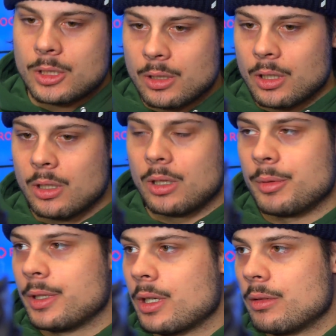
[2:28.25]
It's
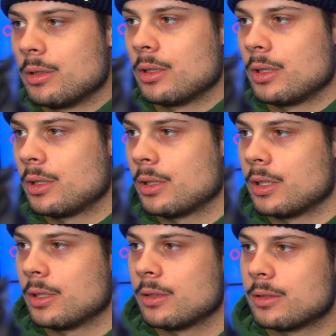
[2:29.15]
not really
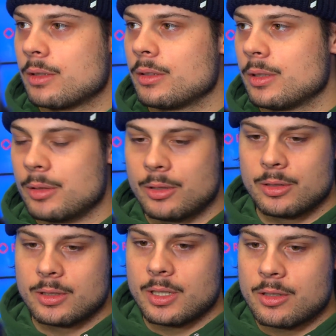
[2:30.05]
a huge
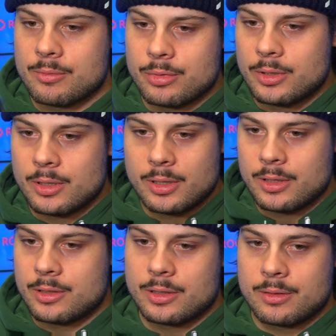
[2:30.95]
discussion point. I think
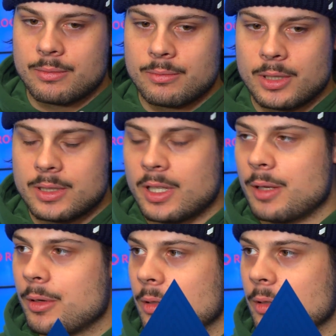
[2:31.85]
it's just as the game